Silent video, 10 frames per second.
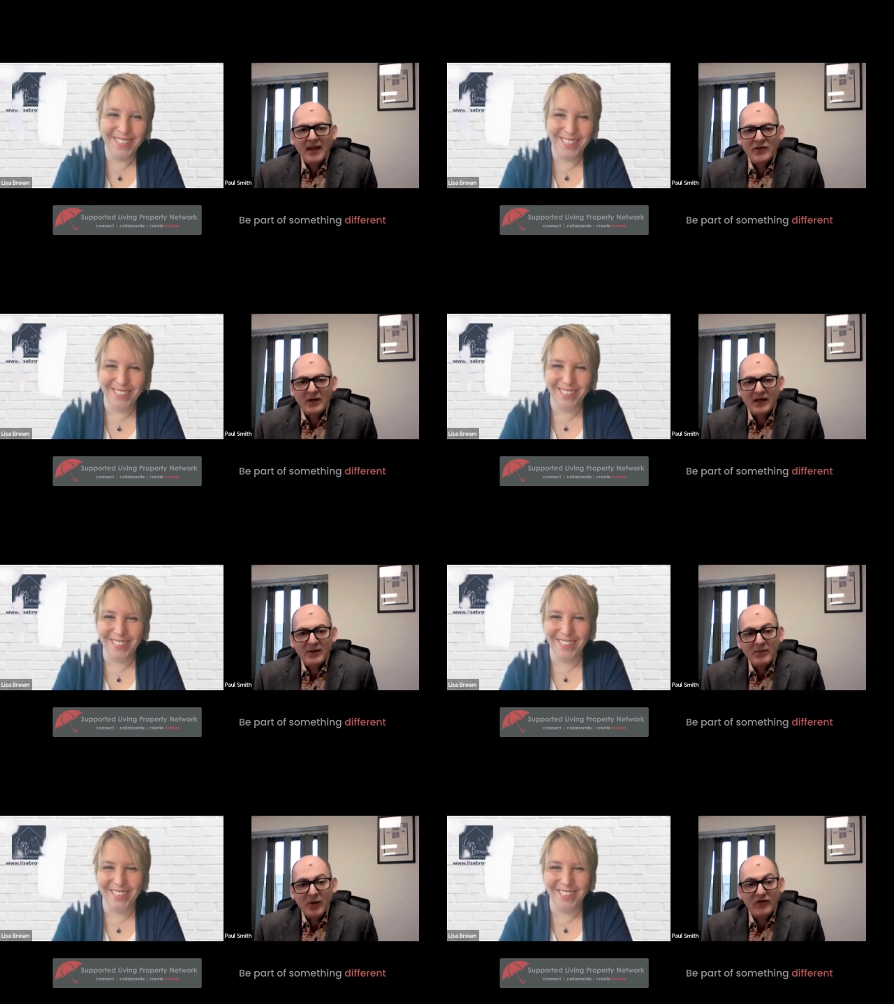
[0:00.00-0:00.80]
Speaker 1: As we
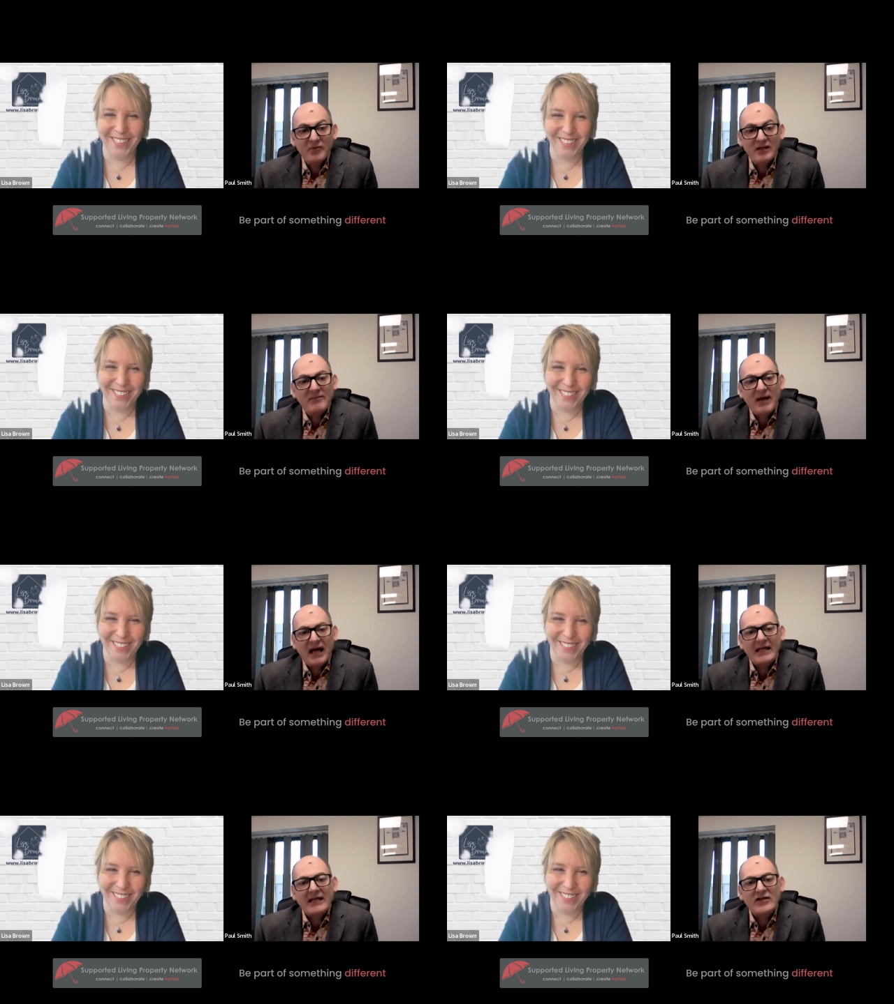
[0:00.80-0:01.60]
can possibly
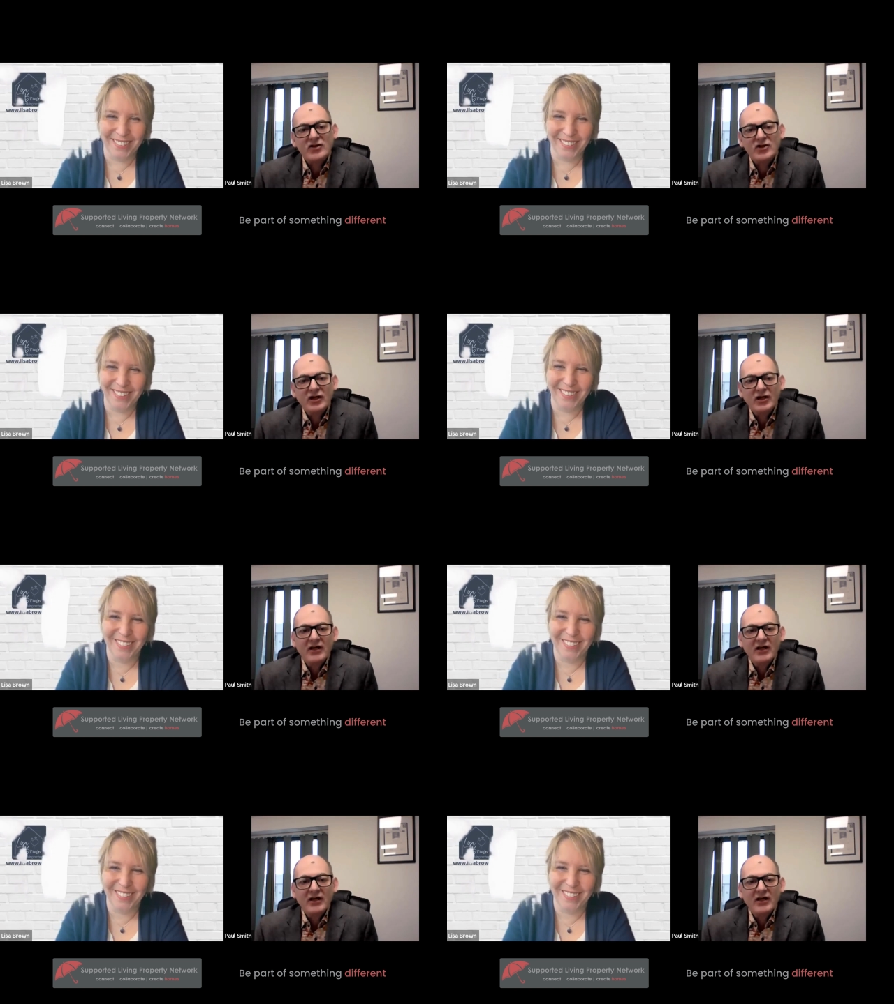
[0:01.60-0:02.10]
manage,